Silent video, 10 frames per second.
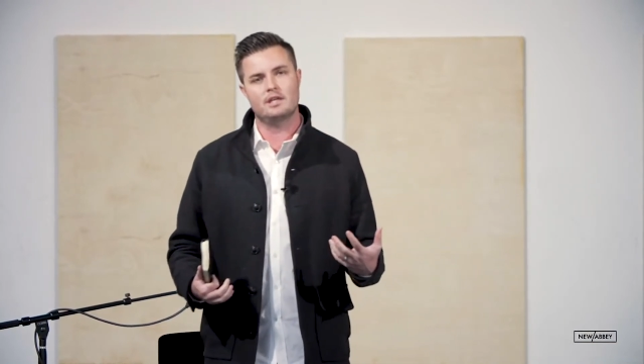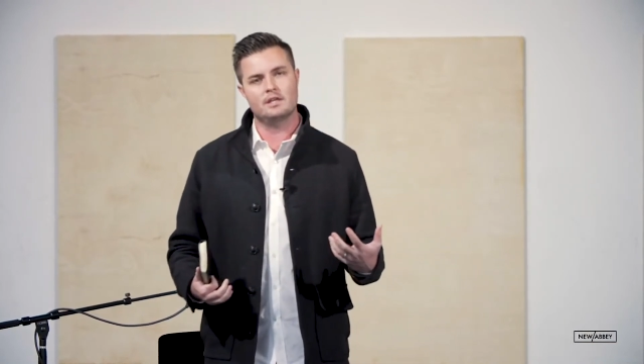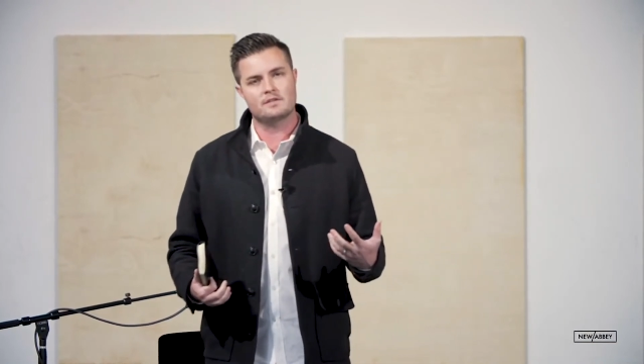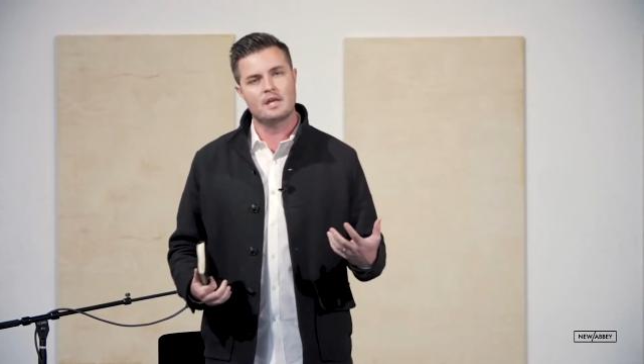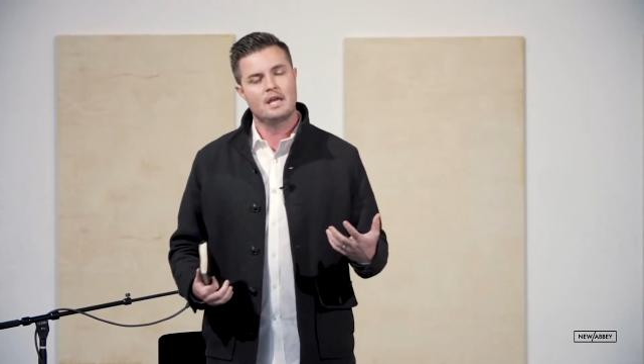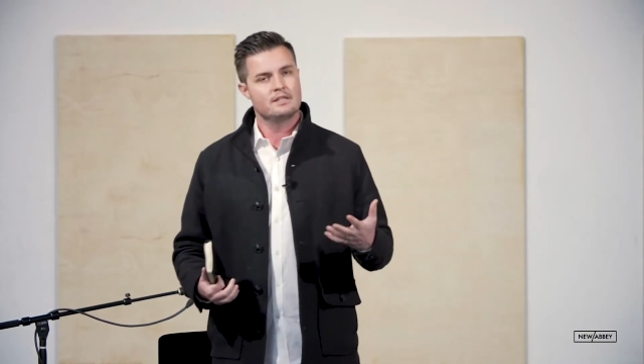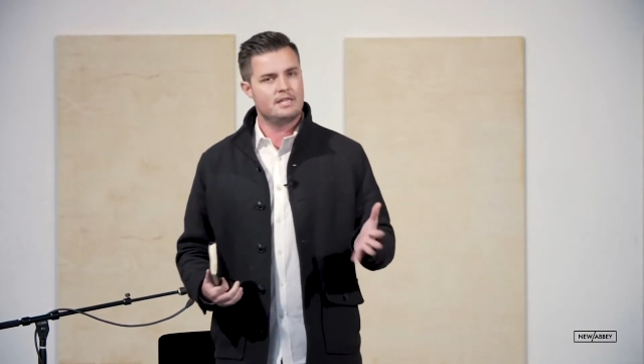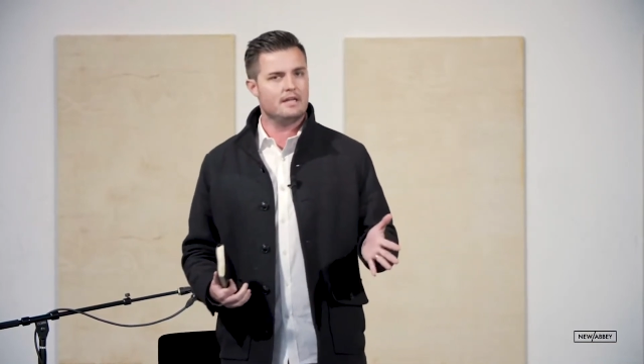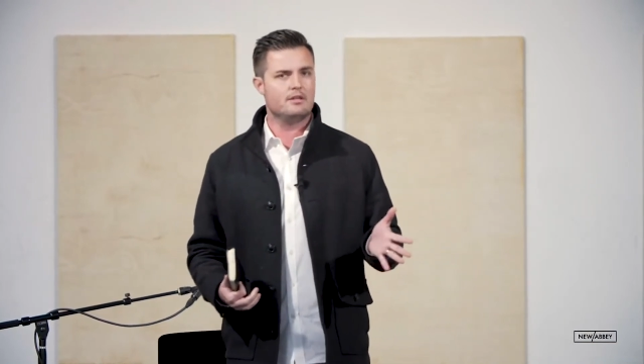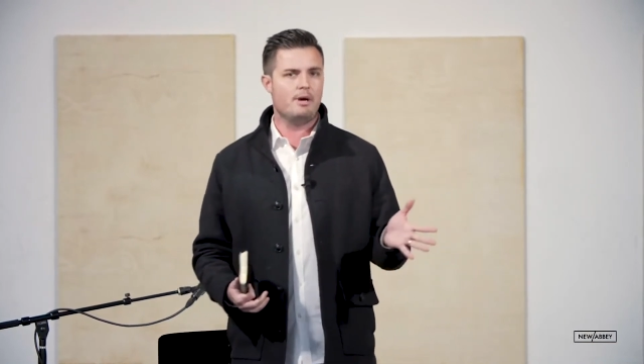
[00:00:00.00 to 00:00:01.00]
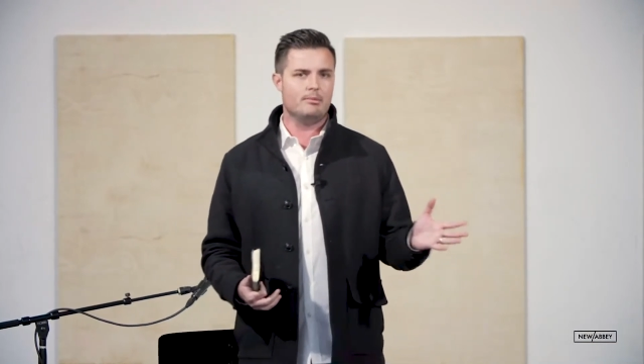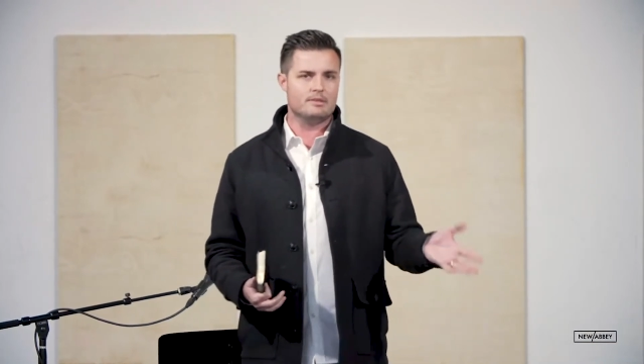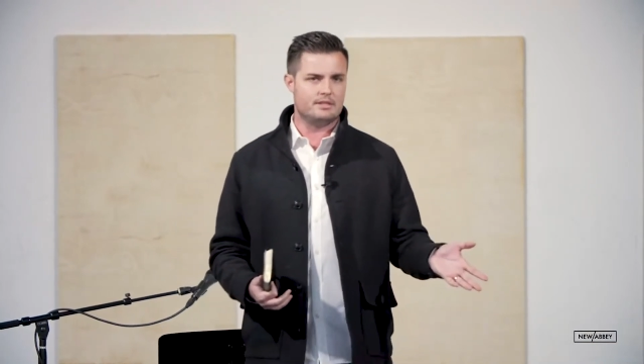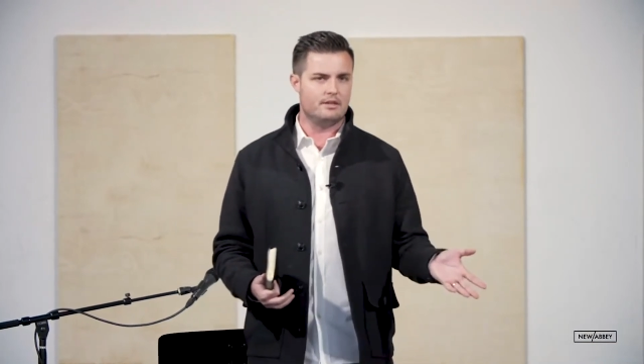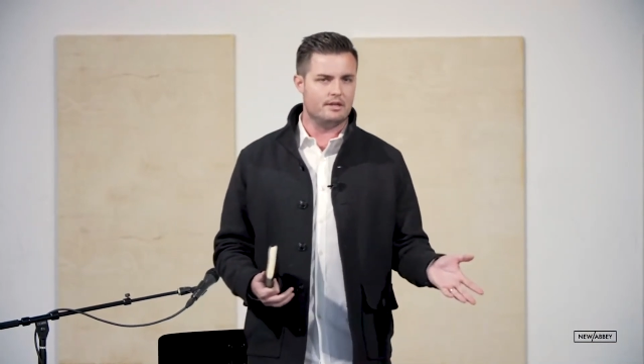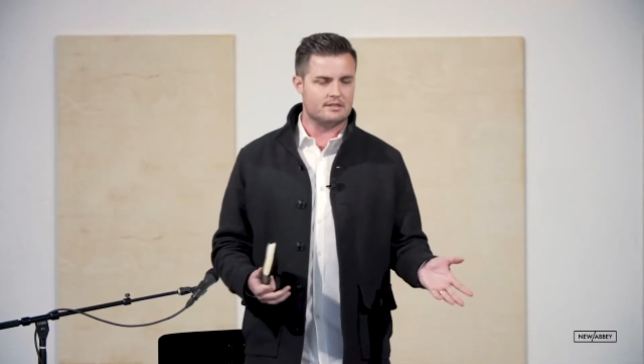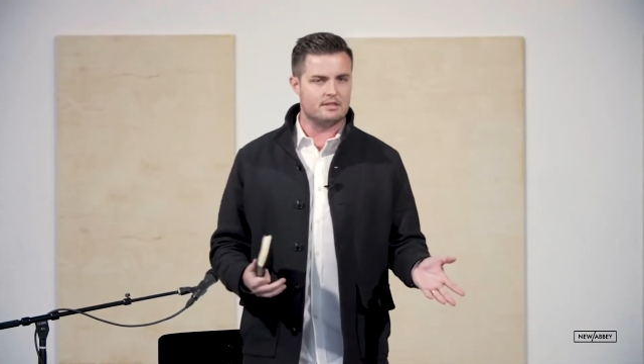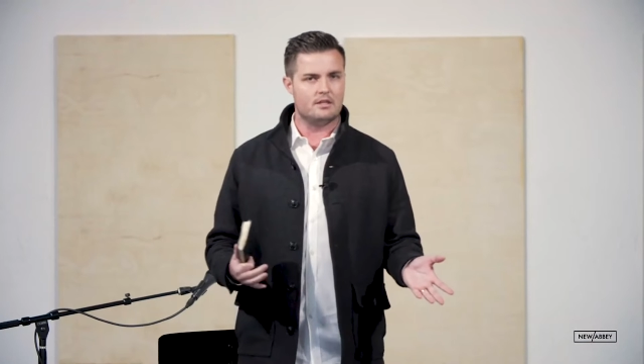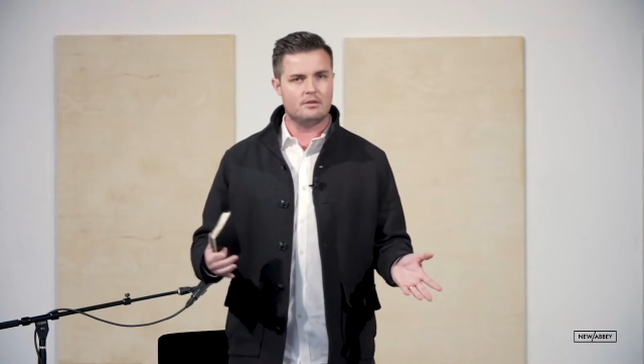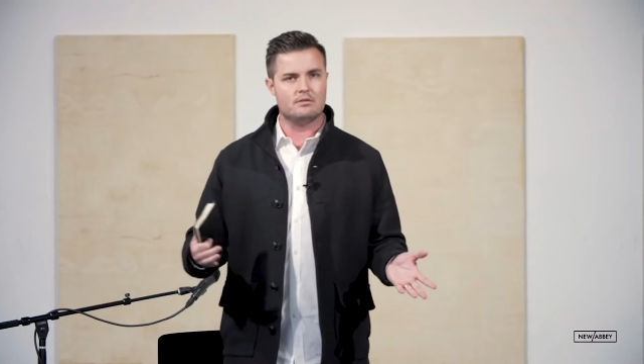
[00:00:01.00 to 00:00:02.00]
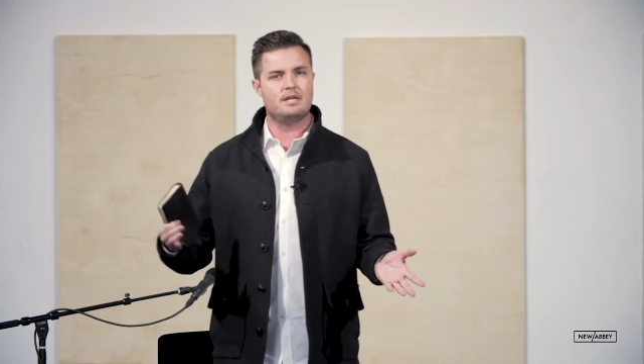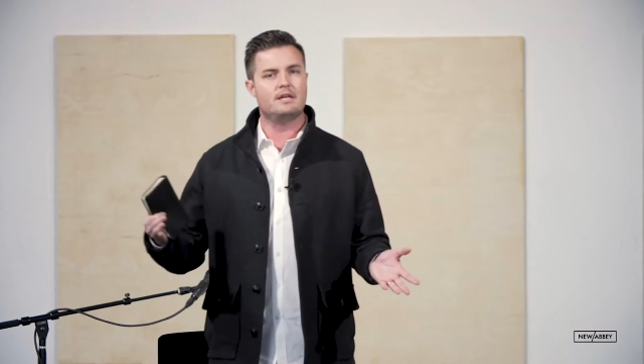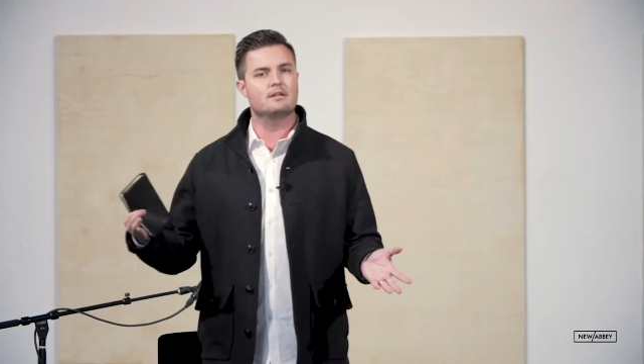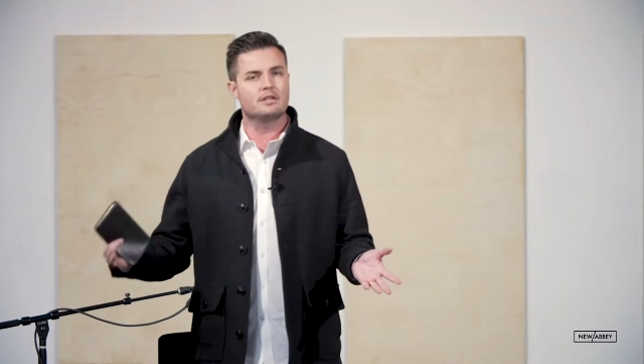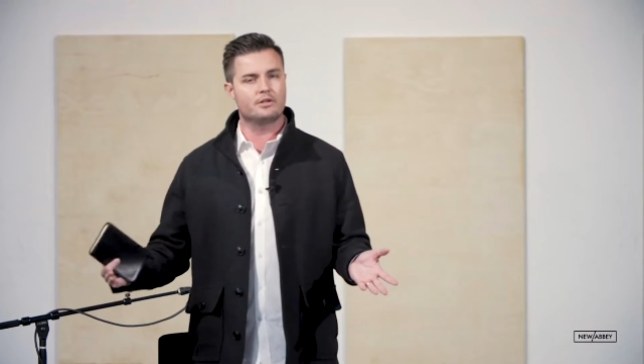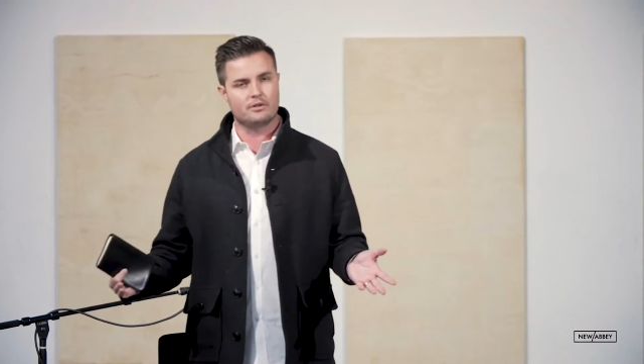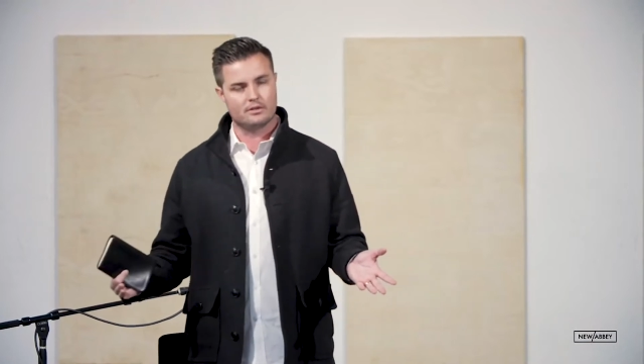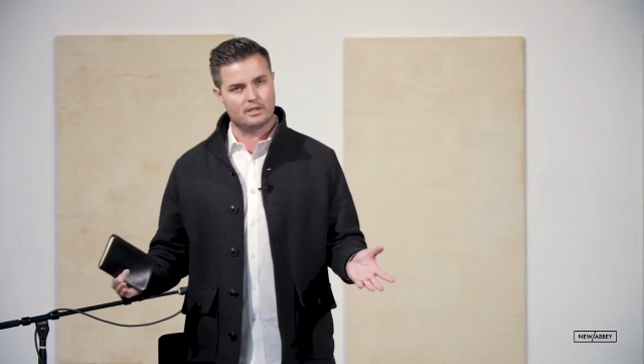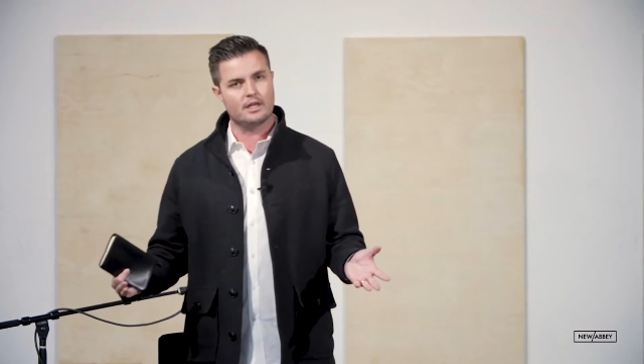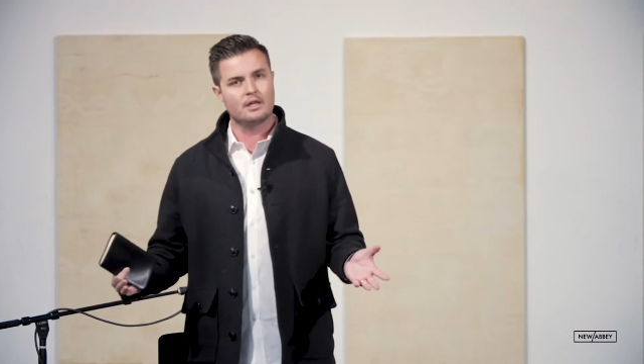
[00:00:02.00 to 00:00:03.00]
is take the Bible seriously and don't take it literally.